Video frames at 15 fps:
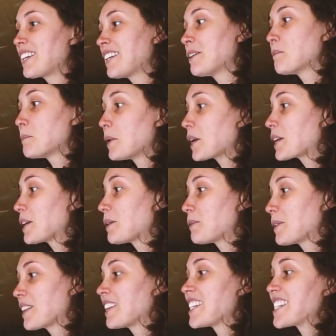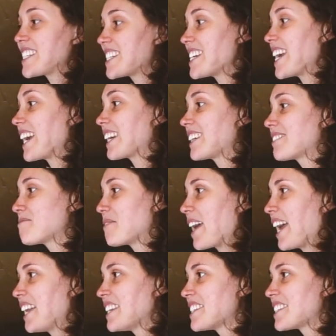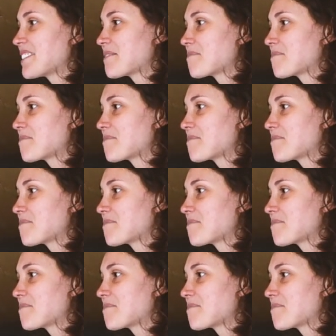in a bucket with the stick, and